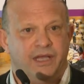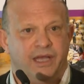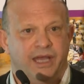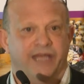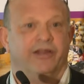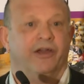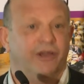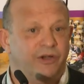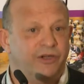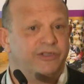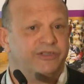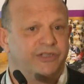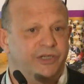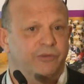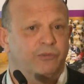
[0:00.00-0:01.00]
And I
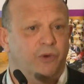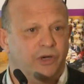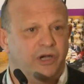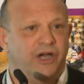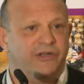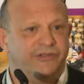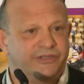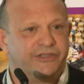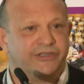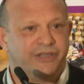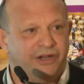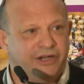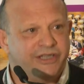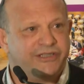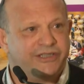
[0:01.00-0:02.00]
ask you, what kind of
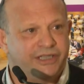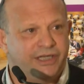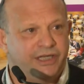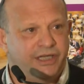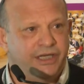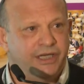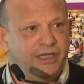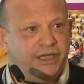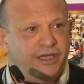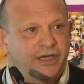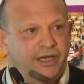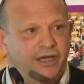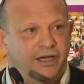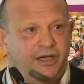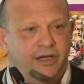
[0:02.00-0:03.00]
society
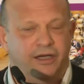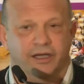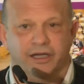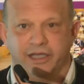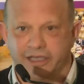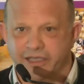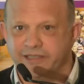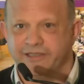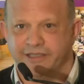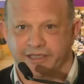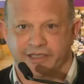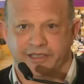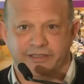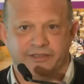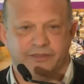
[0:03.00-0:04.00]
uh, is
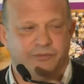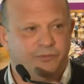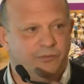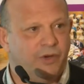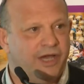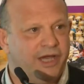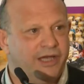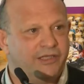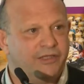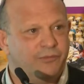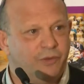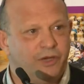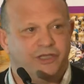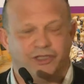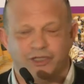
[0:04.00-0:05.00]
it where,
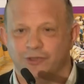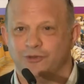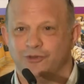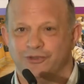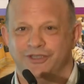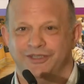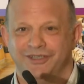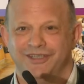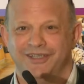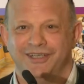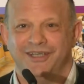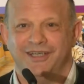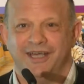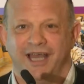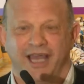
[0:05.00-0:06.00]
where children
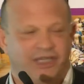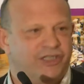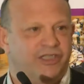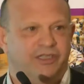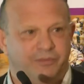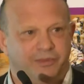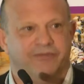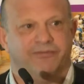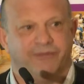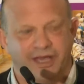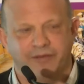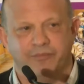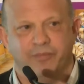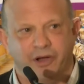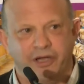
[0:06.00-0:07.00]
actually to be
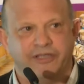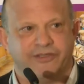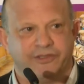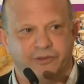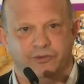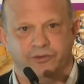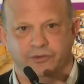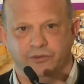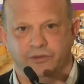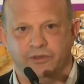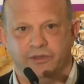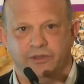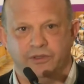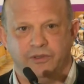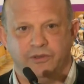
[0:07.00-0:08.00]
fed by school
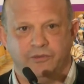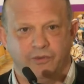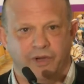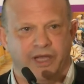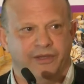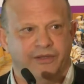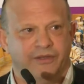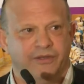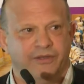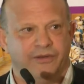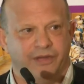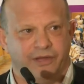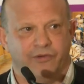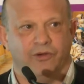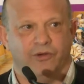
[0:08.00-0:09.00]
when
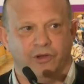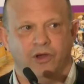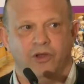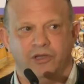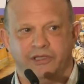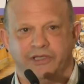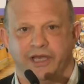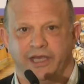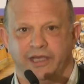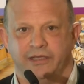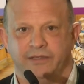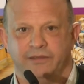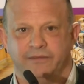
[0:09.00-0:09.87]
they're on holiday?